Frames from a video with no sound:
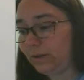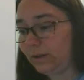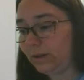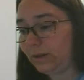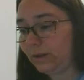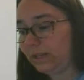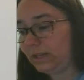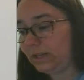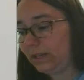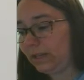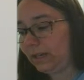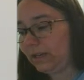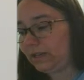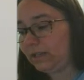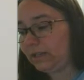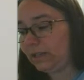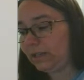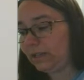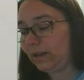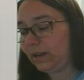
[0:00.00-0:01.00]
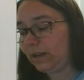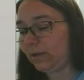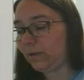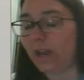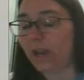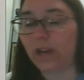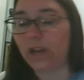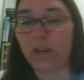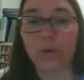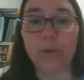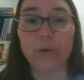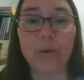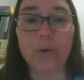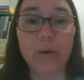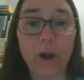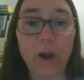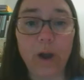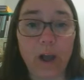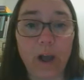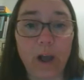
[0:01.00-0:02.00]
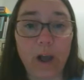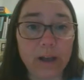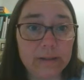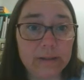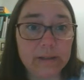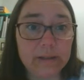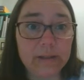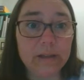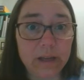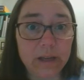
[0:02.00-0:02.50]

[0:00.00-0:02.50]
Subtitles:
a slant down and you cross